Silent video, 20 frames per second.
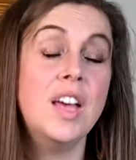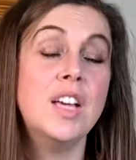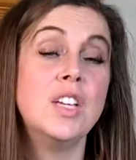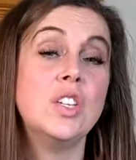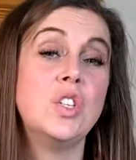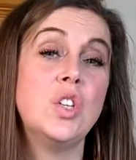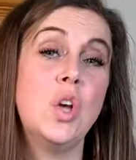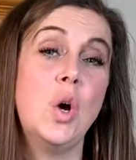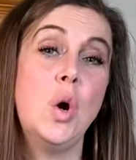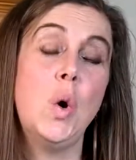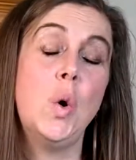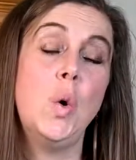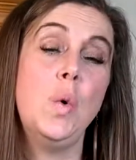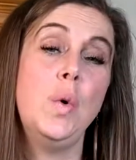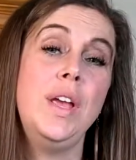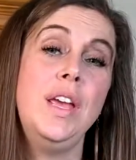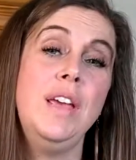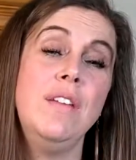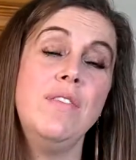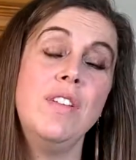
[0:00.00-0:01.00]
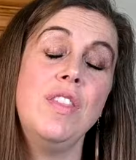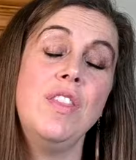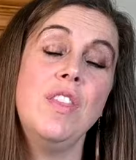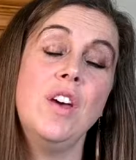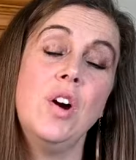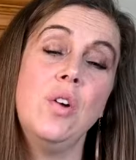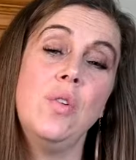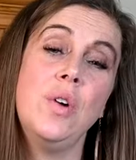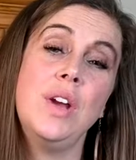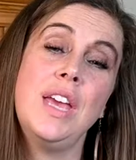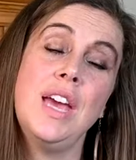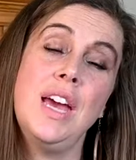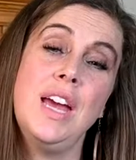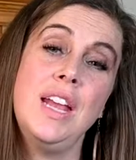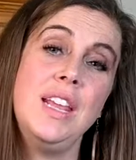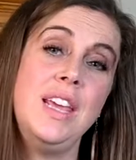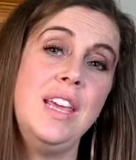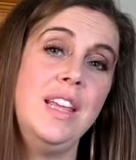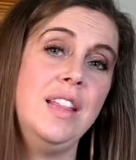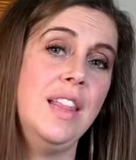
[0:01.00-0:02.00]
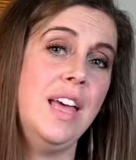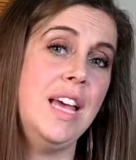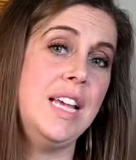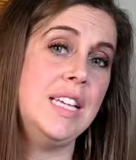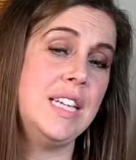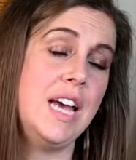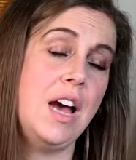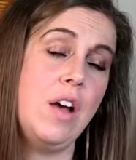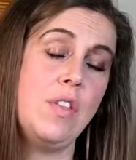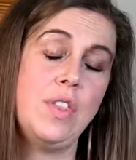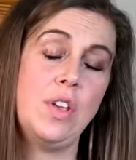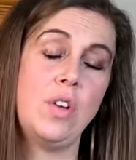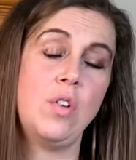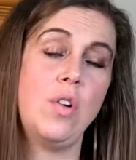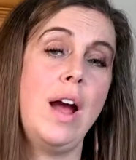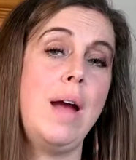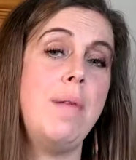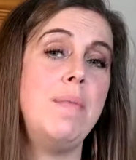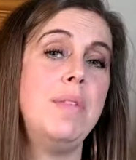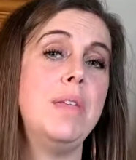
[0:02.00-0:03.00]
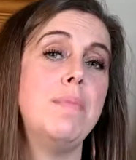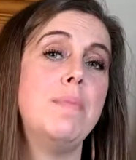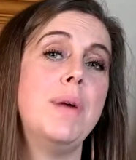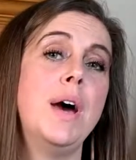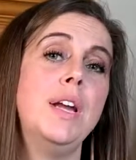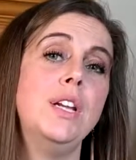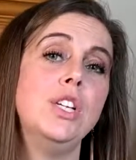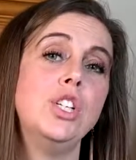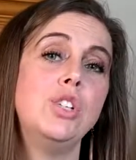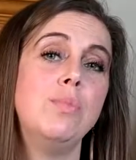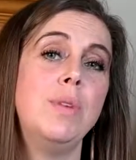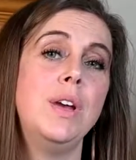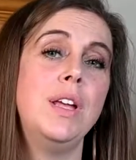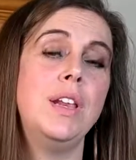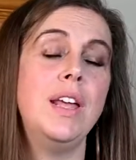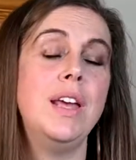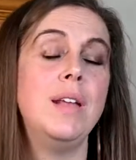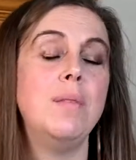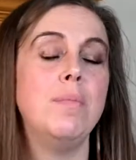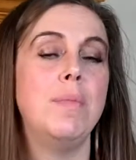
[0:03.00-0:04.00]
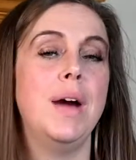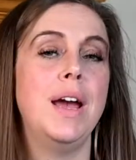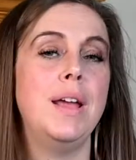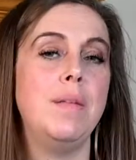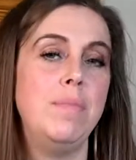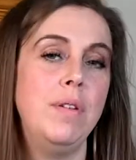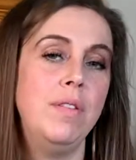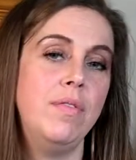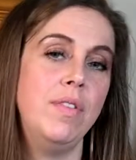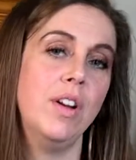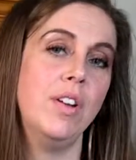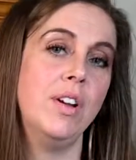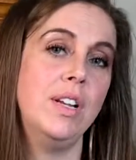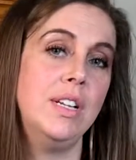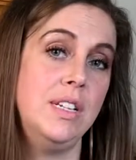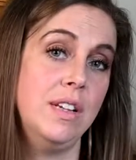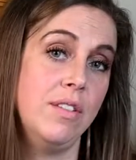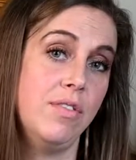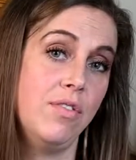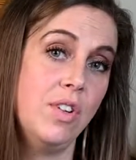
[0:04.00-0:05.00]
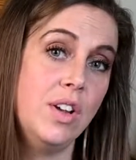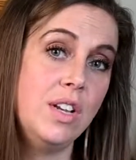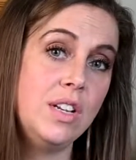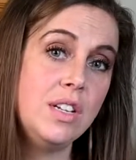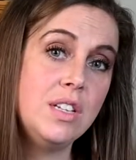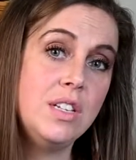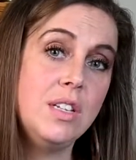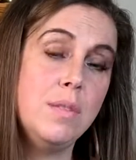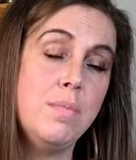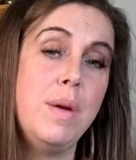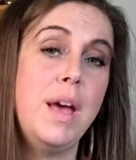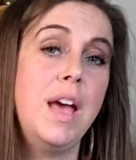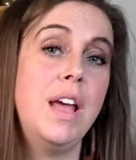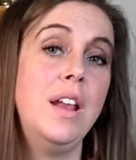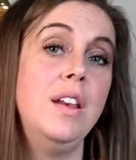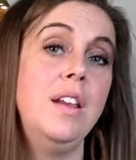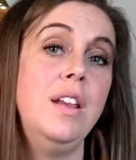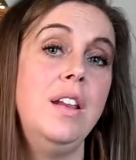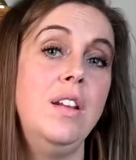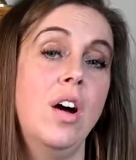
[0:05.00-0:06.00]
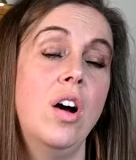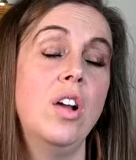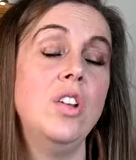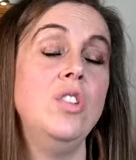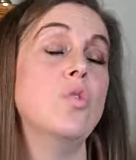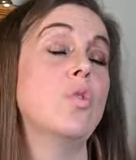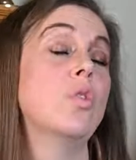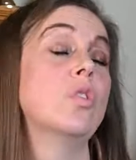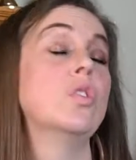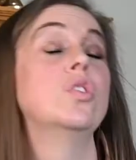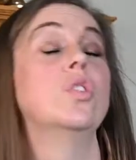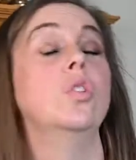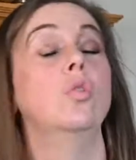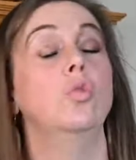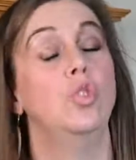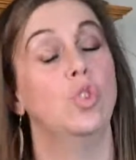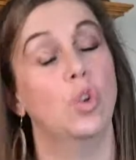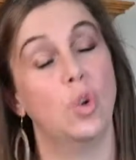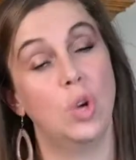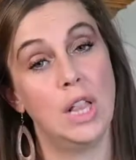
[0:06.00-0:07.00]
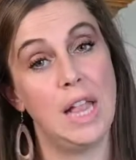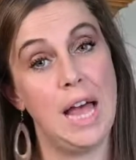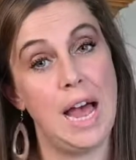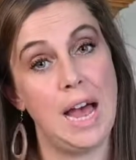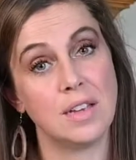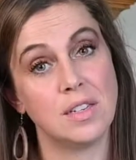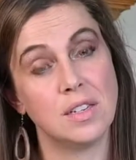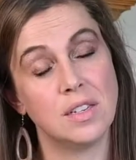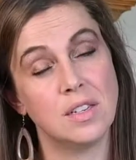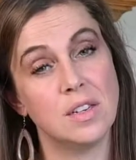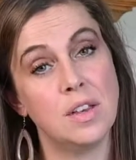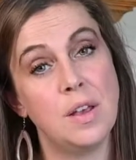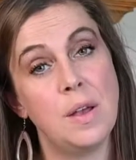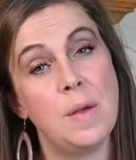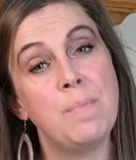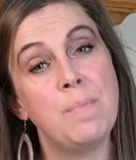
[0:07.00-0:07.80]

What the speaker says: So even though, again, he lays out the crime and the punishment, it might be very different depending on your social class.